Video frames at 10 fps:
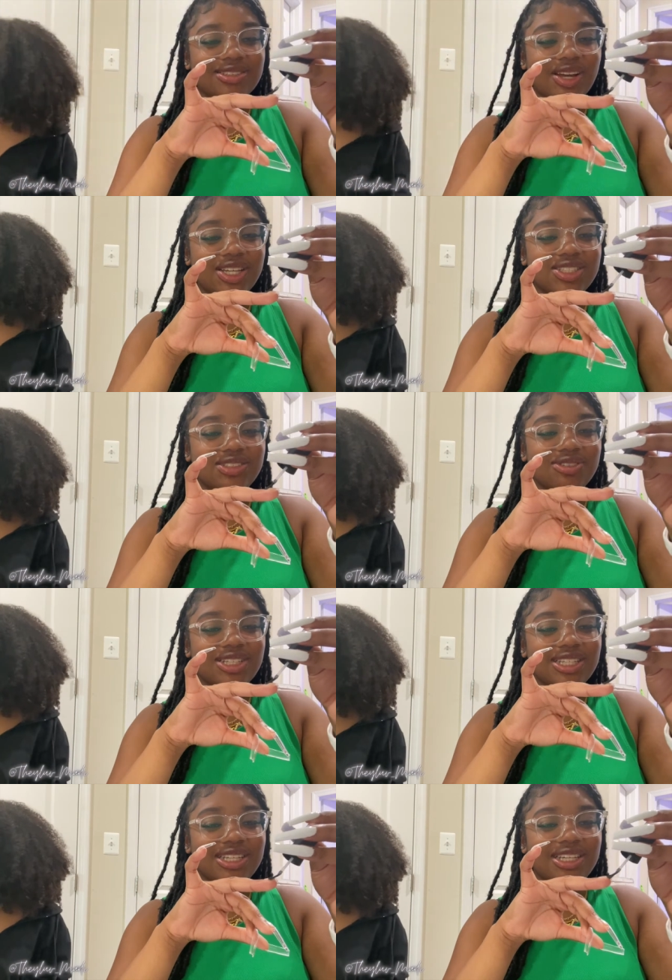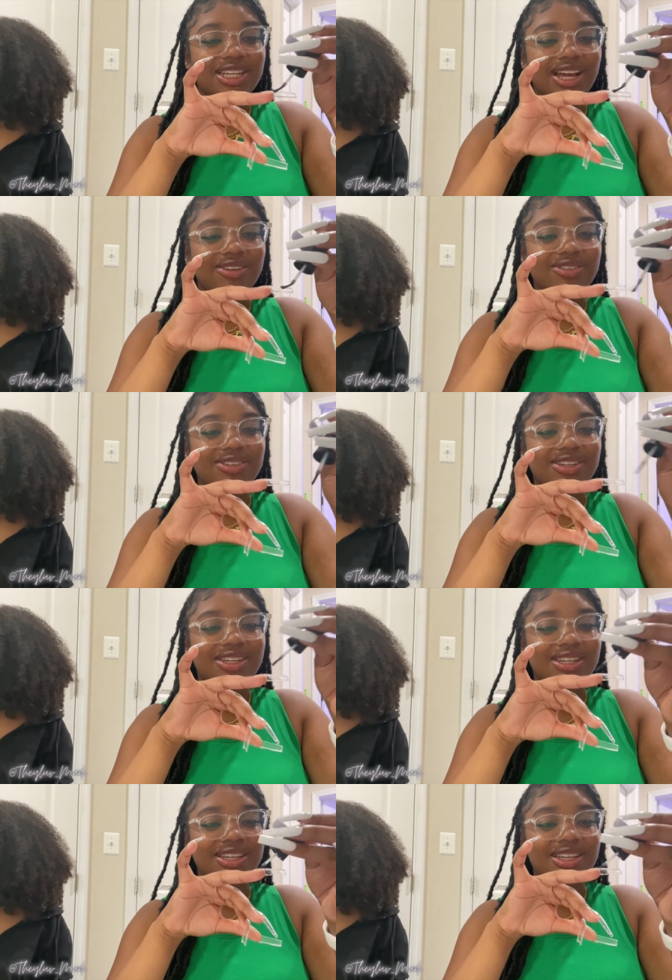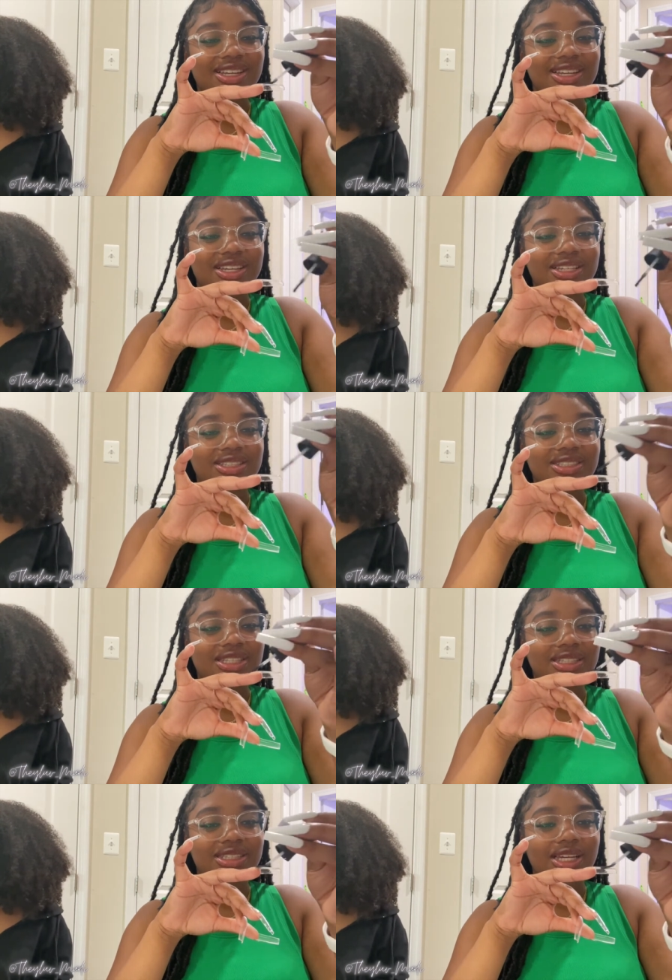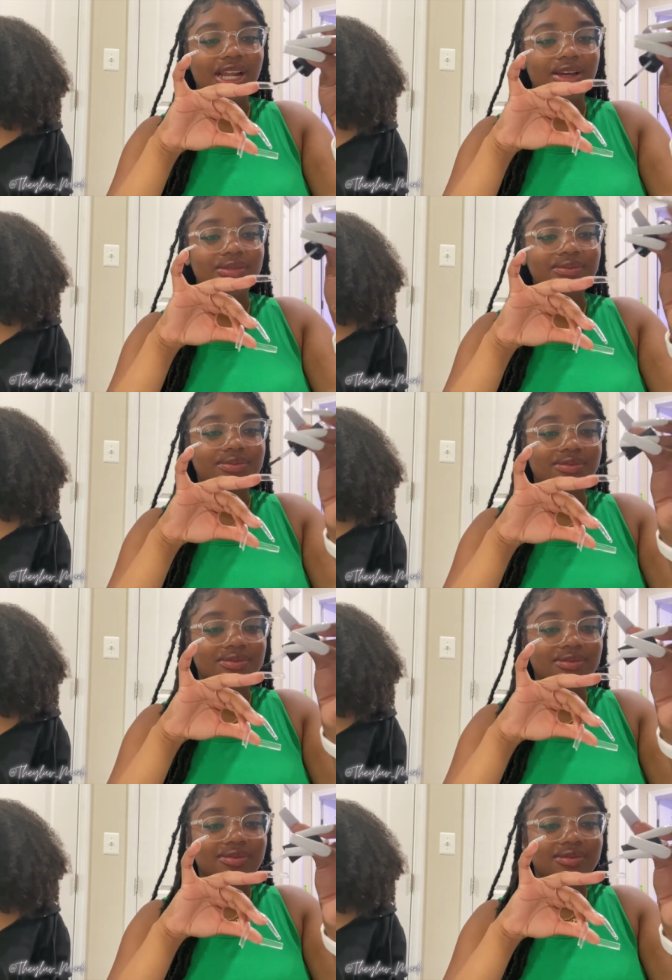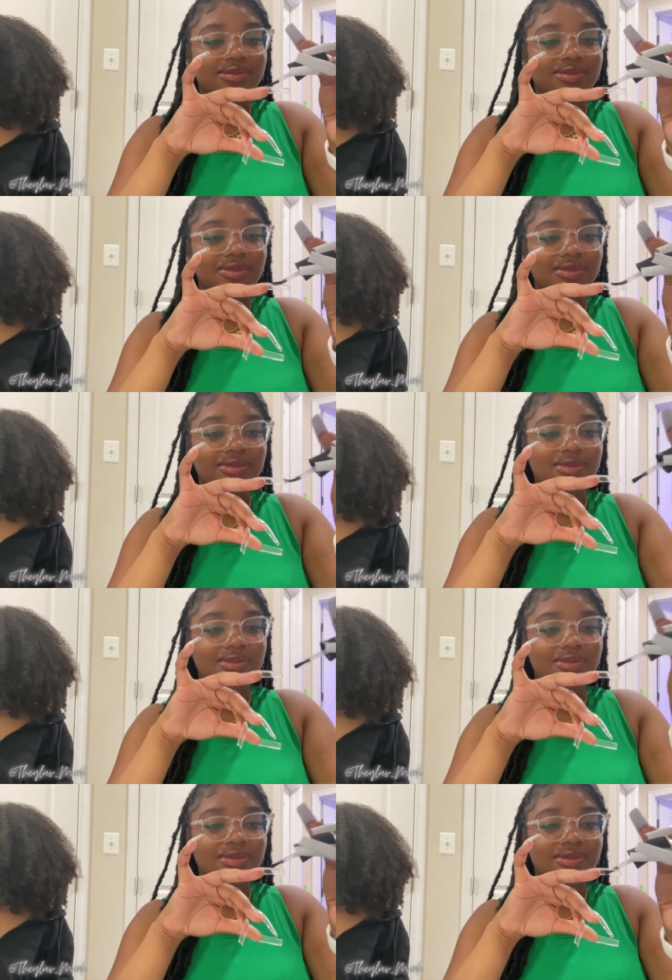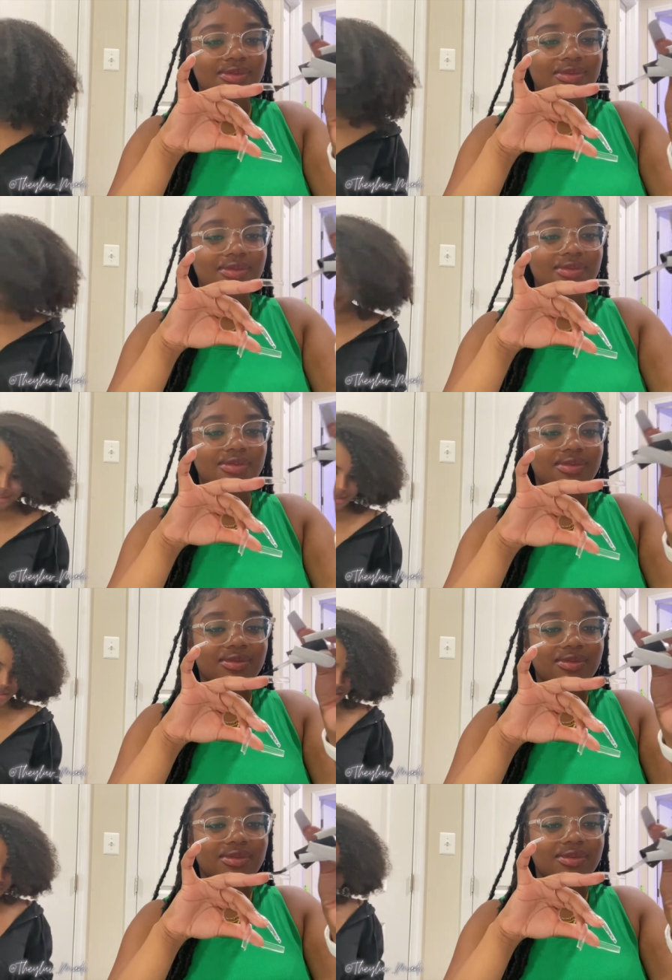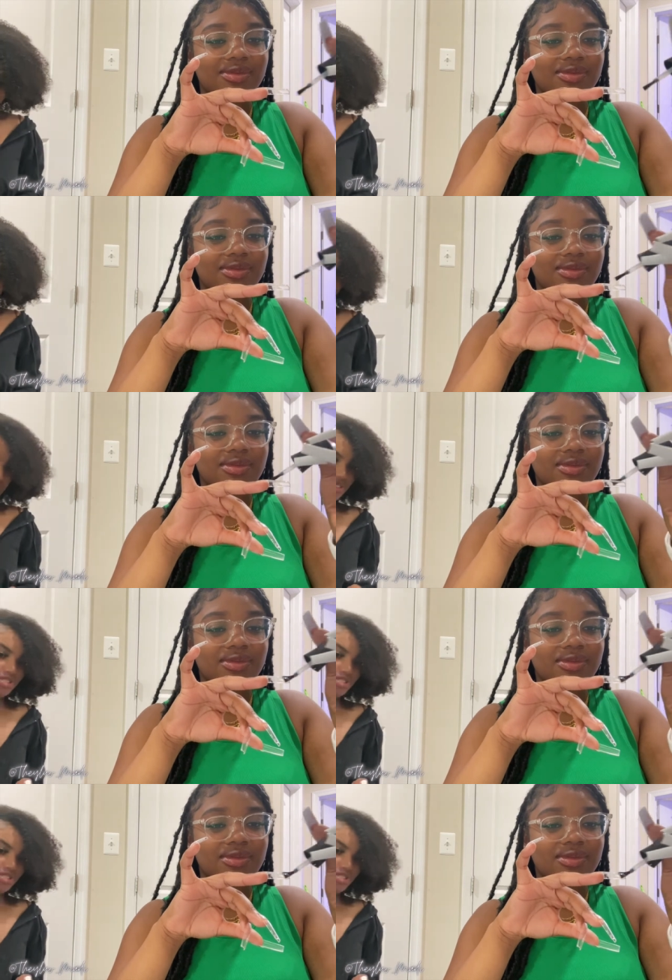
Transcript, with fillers: why she really need to get out. She needs to get out. You the homeless though, so it's okay, baby. You got